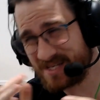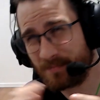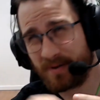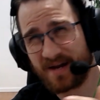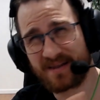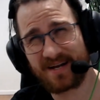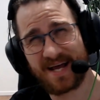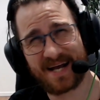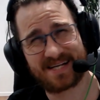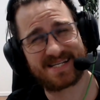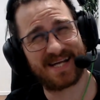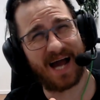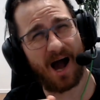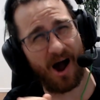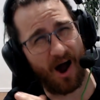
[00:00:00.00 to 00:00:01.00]
better than X?
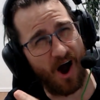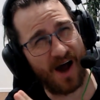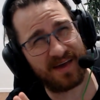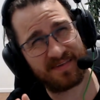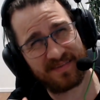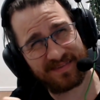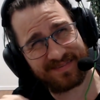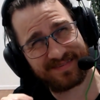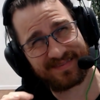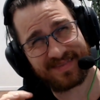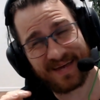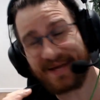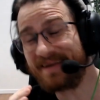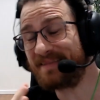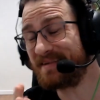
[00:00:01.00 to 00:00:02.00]
I
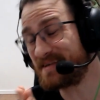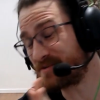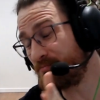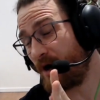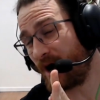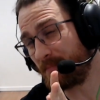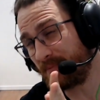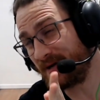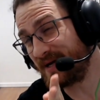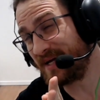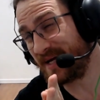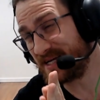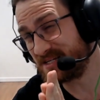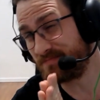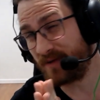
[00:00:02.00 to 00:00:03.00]
think this might be
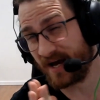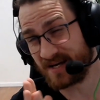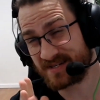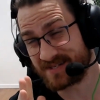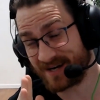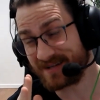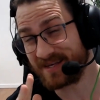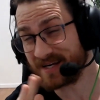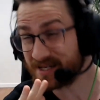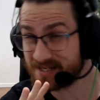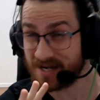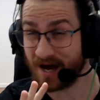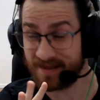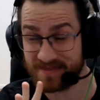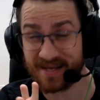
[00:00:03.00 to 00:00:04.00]
his best. I think
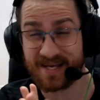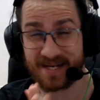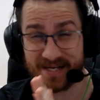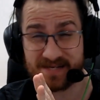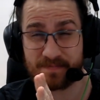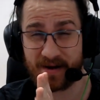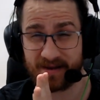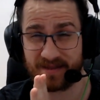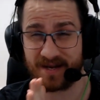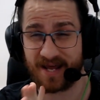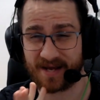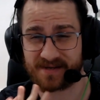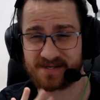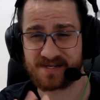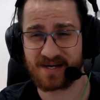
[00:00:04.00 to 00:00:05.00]
it is better than
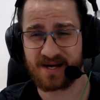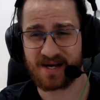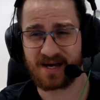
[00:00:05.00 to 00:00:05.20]
X.